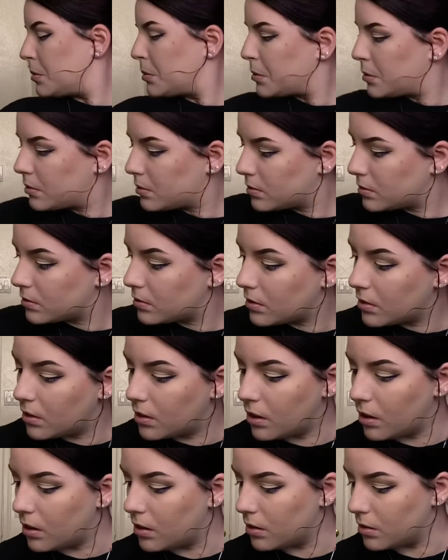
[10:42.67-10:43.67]
It's a
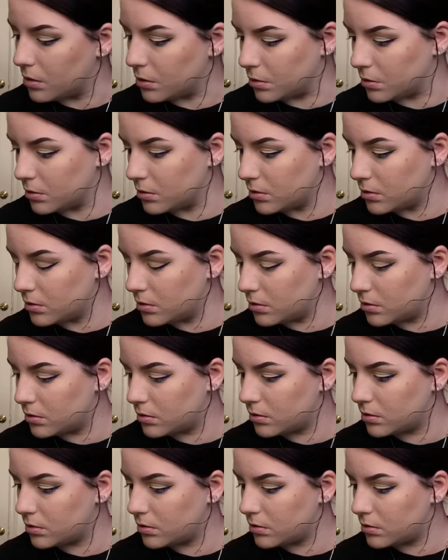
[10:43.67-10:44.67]
white oh. and purple
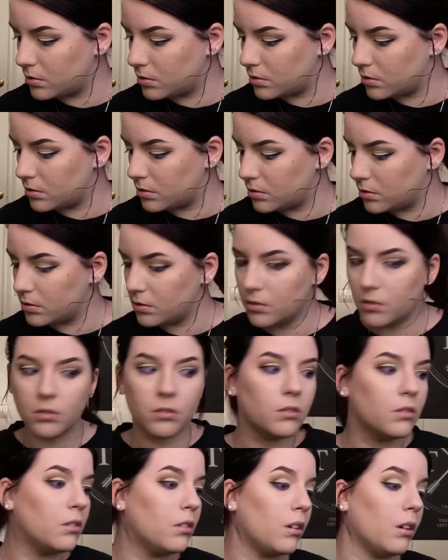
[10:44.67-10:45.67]
shift.
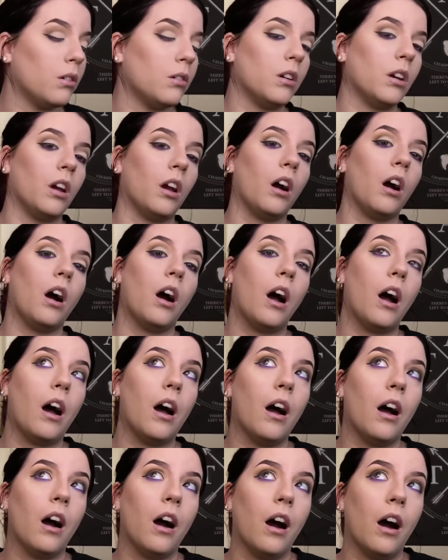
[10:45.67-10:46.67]
Okay,
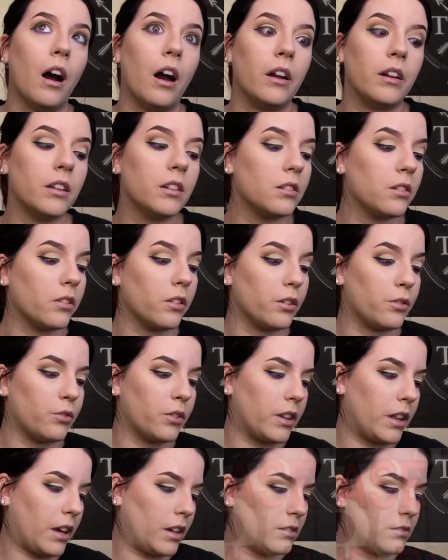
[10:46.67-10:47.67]
I need to look for
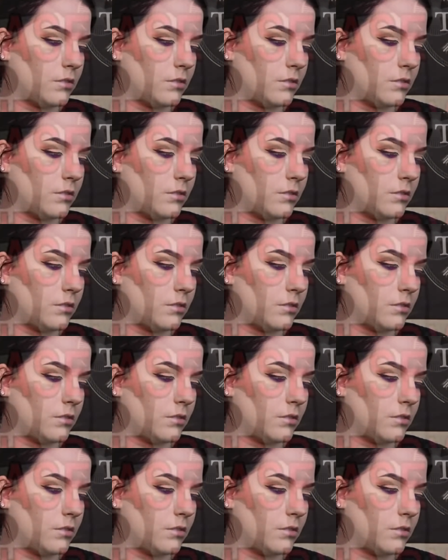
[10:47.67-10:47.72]
that.